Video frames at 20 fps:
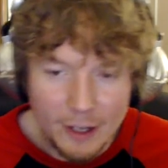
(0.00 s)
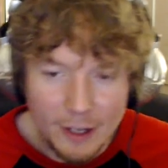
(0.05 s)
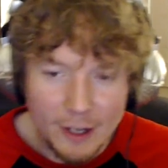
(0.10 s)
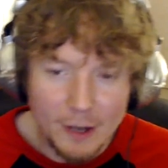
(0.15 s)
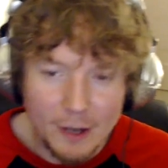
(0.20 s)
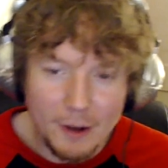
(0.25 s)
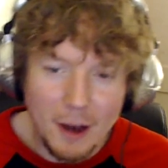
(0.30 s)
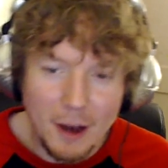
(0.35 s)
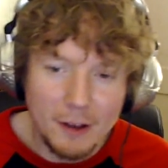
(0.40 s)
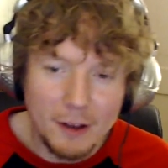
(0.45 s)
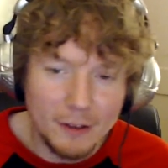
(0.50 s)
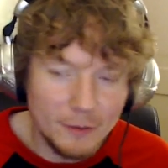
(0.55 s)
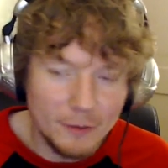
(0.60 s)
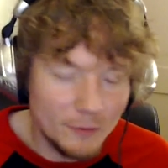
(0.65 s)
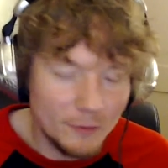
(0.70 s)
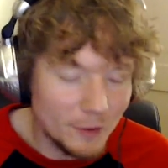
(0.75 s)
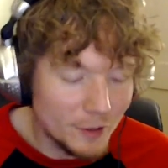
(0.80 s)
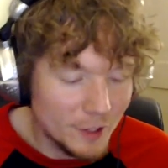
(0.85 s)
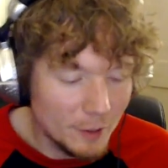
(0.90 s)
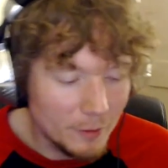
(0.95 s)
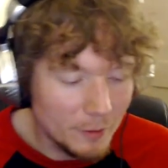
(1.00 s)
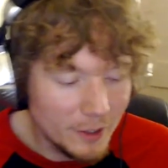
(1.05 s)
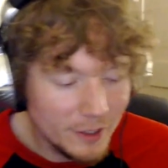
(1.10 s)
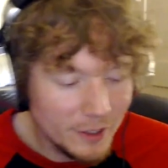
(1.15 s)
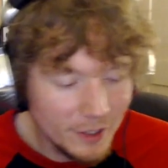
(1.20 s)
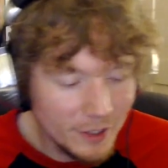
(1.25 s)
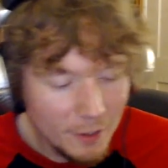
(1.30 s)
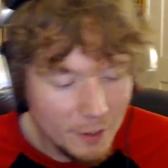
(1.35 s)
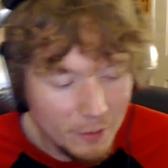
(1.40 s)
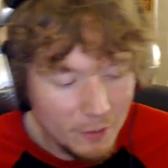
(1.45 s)
I for some
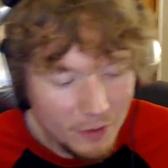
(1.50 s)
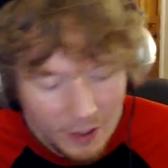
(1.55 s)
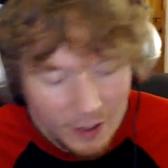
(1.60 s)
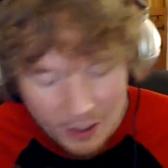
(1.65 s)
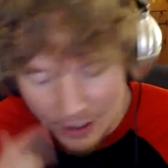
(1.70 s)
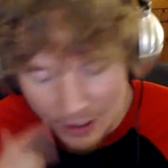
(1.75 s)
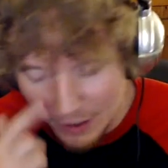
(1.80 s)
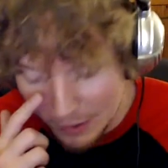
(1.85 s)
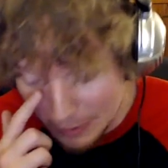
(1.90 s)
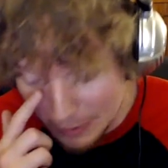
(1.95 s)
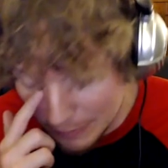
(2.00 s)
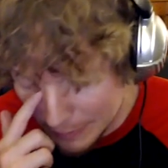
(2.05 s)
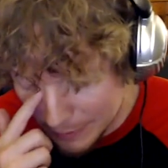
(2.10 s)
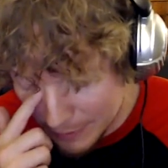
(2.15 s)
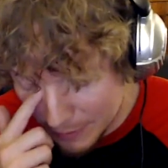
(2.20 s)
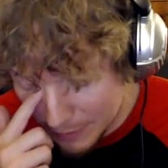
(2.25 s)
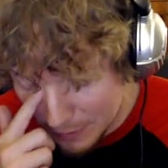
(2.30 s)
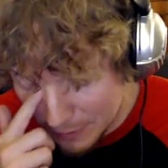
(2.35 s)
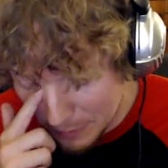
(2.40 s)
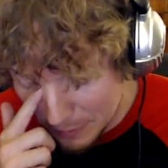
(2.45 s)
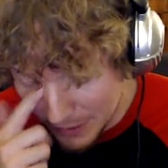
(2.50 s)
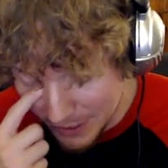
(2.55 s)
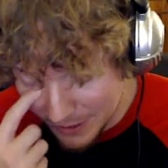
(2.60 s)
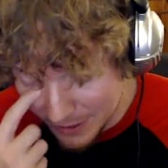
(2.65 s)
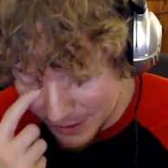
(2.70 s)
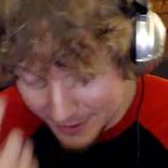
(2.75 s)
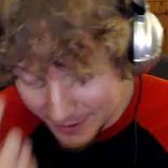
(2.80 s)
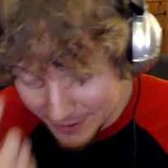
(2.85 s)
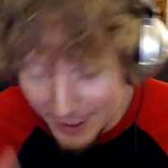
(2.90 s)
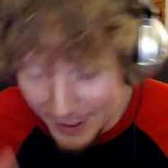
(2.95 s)
reason I'm thinking, oh,
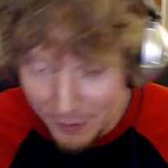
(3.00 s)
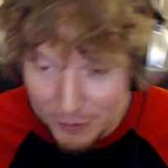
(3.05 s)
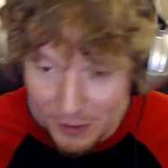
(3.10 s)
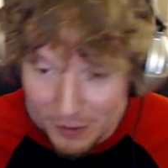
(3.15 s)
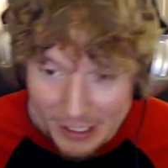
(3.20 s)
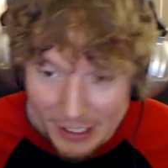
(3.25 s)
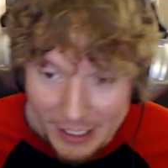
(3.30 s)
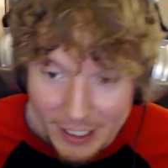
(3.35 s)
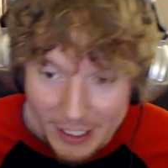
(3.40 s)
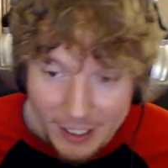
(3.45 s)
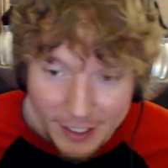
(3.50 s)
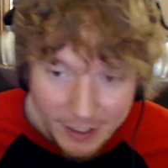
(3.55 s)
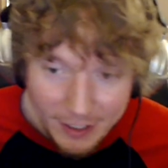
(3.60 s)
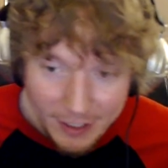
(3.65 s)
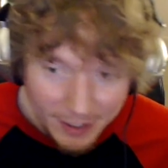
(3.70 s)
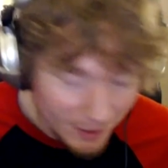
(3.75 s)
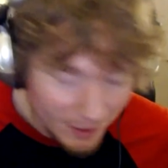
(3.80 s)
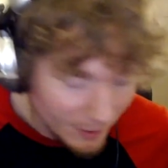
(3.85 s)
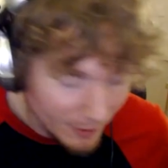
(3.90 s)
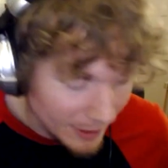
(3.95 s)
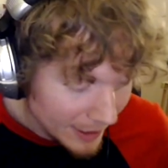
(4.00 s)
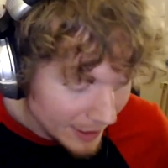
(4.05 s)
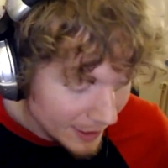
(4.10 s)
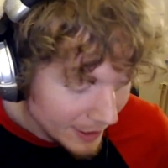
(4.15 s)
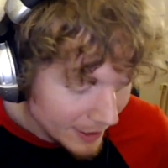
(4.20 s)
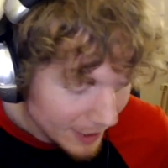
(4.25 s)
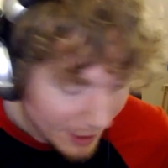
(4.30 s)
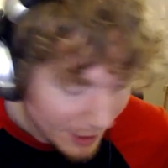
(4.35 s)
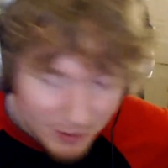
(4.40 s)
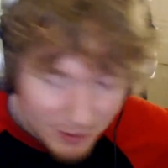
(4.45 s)
man, I feel like an idiot now.
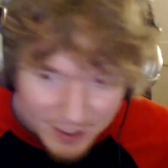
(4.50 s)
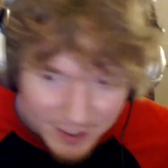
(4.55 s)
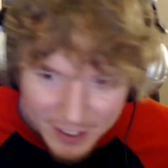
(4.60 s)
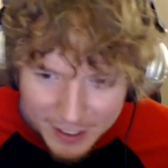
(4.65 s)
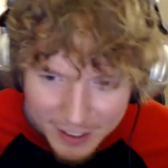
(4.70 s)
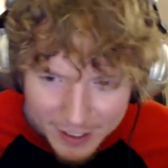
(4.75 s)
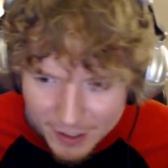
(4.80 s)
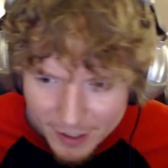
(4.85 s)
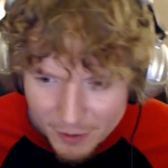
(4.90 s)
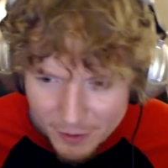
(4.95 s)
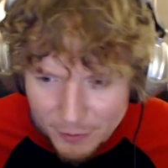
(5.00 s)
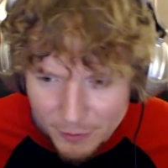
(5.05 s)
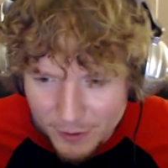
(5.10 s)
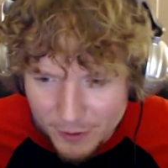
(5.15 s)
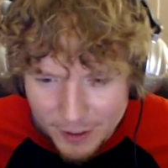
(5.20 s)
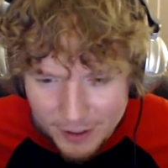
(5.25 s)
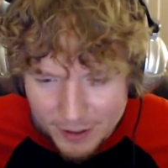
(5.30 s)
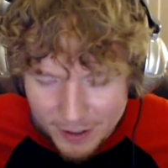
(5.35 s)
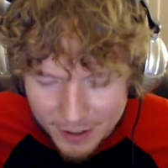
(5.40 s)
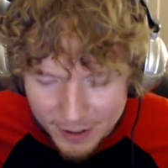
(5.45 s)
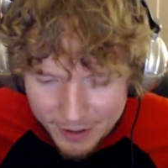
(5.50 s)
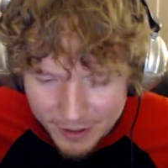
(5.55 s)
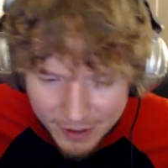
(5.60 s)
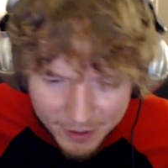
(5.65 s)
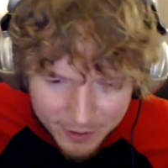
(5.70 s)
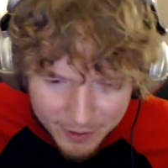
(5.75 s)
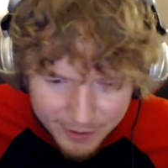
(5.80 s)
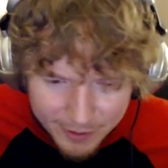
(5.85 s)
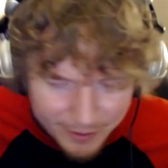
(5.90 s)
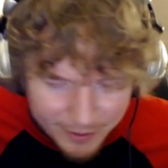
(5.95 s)
I was thinking of
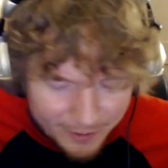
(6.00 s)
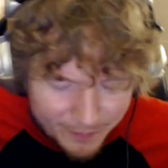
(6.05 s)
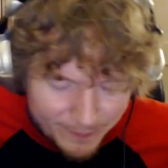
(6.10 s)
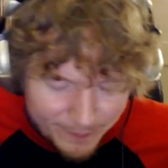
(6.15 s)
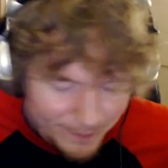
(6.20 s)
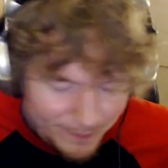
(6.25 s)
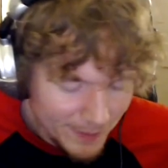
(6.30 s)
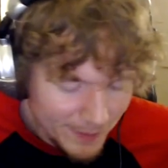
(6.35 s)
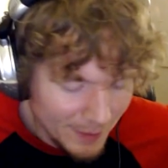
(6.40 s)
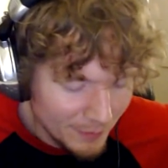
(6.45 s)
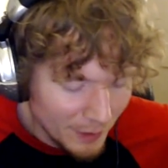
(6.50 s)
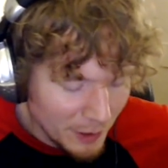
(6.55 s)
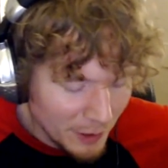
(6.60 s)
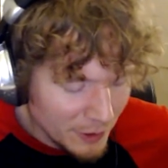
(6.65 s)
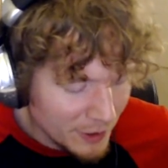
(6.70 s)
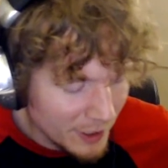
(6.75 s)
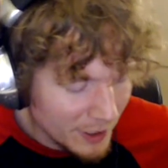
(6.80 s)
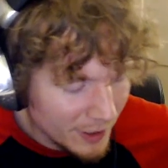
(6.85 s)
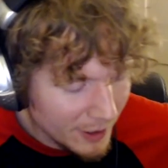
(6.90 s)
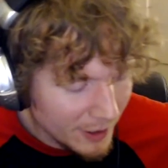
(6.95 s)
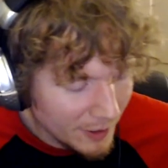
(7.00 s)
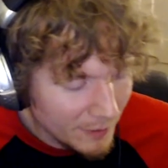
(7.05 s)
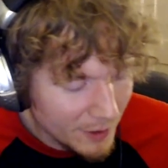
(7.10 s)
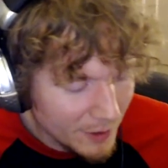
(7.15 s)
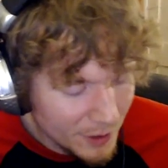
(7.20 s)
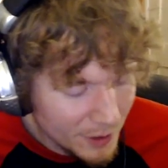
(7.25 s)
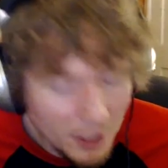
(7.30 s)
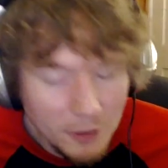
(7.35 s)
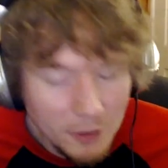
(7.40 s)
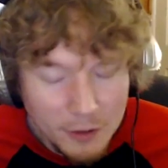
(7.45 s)
another version of the
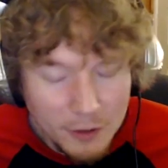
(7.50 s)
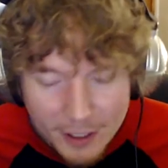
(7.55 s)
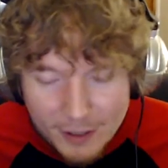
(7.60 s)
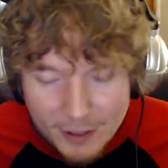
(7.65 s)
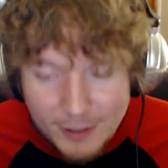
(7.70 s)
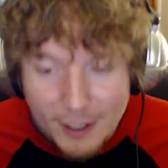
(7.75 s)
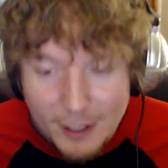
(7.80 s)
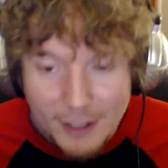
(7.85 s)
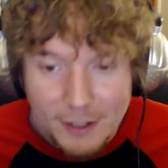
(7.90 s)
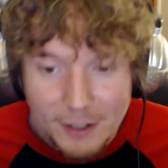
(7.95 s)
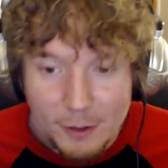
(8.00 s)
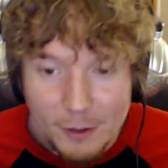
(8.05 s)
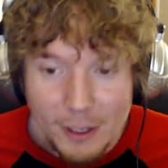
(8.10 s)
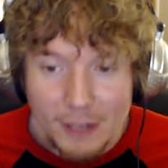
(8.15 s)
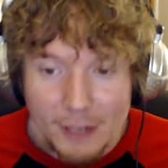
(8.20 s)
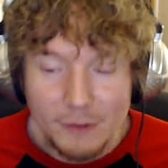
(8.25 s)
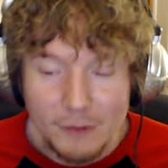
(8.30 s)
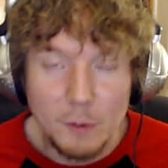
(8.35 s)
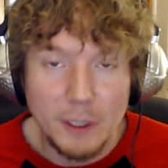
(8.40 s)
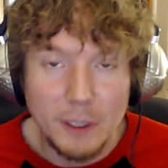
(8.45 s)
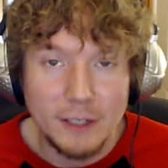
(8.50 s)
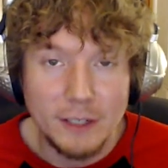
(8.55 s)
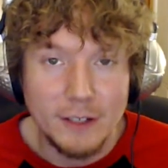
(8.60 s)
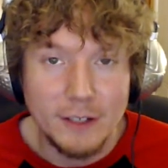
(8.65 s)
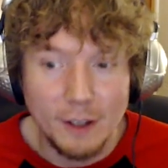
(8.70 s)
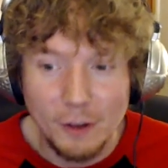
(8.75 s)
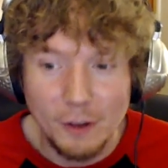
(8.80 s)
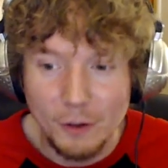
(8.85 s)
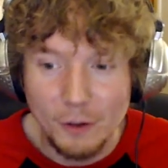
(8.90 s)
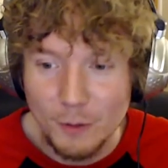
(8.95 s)
show. Yes, I do have
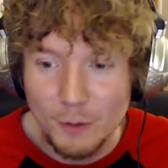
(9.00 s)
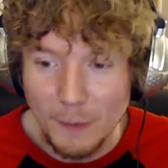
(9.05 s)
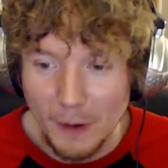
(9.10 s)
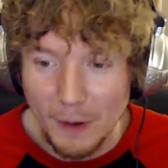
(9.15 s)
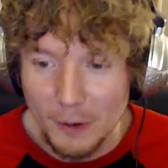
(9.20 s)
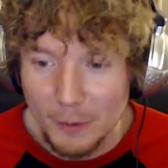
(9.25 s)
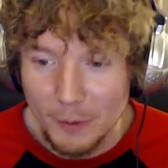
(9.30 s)
Spectacular Spider-Man.